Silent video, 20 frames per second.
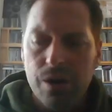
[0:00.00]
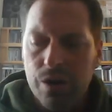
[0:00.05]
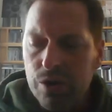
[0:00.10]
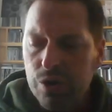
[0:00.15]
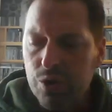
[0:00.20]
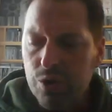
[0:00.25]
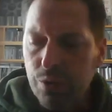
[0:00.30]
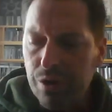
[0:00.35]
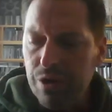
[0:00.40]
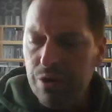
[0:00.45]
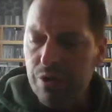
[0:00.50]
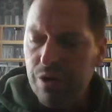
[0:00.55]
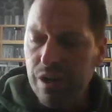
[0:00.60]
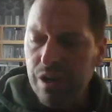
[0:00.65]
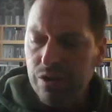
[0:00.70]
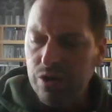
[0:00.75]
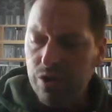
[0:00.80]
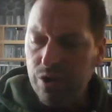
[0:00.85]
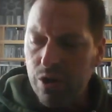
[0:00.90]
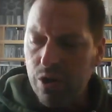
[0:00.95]
So when you
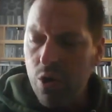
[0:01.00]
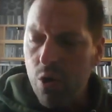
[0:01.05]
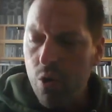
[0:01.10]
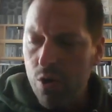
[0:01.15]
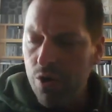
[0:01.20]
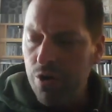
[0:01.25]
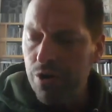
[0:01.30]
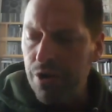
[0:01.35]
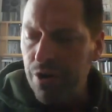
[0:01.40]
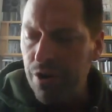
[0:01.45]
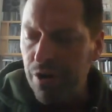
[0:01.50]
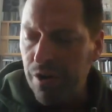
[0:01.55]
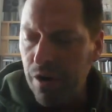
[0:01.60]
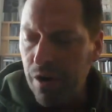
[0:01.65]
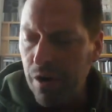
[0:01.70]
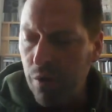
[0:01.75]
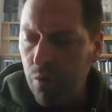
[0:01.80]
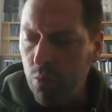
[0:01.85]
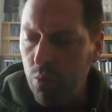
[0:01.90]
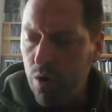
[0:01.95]
get to Coroner,
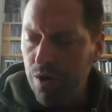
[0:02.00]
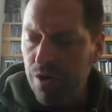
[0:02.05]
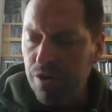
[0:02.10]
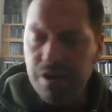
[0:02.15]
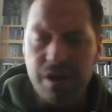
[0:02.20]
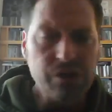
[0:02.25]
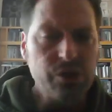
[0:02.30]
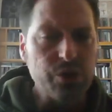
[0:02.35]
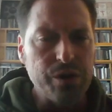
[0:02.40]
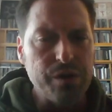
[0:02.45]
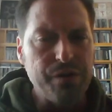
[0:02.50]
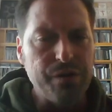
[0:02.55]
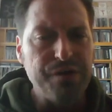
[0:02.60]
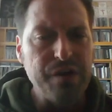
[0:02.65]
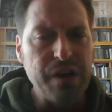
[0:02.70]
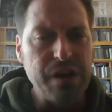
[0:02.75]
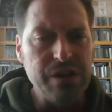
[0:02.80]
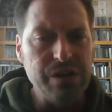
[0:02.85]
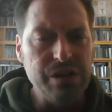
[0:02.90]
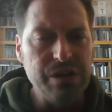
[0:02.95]
where do they sort of
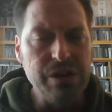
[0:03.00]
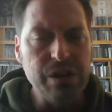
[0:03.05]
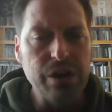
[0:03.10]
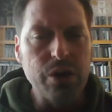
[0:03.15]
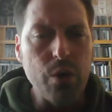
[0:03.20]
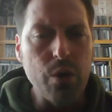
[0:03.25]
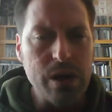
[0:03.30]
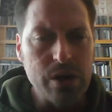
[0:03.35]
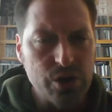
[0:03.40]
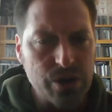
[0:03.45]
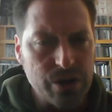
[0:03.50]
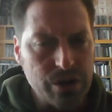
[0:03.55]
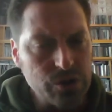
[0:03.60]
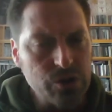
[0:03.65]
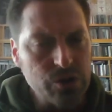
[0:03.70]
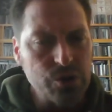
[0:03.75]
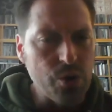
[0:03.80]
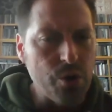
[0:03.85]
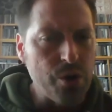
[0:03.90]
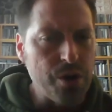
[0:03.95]
fit into the equation and
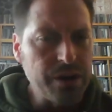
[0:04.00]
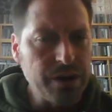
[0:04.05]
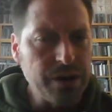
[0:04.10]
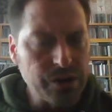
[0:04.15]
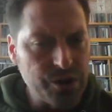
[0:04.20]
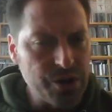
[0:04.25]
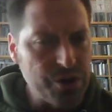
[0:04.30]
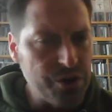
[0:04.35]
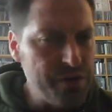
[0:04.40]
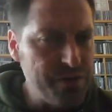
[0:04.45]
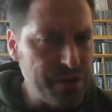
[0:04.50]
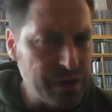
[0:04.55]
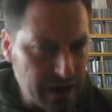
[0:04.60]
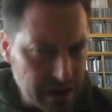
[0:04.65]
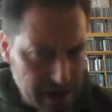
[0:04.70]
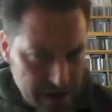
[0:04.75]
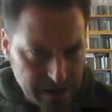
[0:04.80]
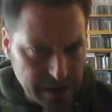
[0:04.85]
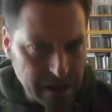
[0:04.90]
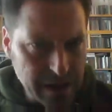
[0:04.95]
story? Because they're even
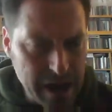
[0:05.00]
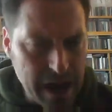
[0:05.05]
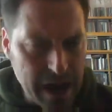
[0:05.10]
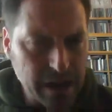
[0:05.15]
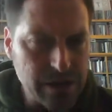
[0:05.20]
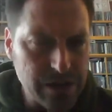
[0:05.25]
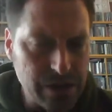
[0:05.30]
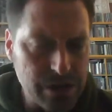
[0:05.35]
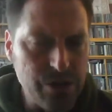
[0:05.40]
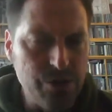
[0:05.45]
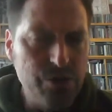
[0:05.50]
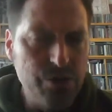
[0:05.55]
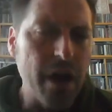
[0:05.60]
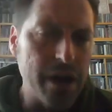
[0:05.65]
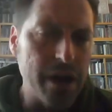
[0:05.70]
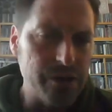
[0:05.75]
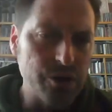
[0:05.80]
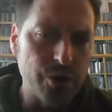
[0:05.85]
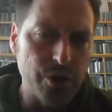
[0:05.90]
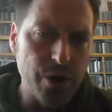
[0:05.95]
kind of connected to you
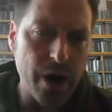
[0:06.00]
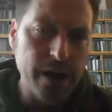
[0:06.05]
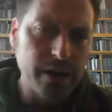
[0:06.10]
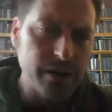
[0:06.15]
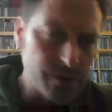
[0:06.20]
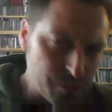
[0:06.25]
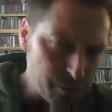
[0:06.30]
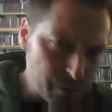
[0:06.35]
guys, correct?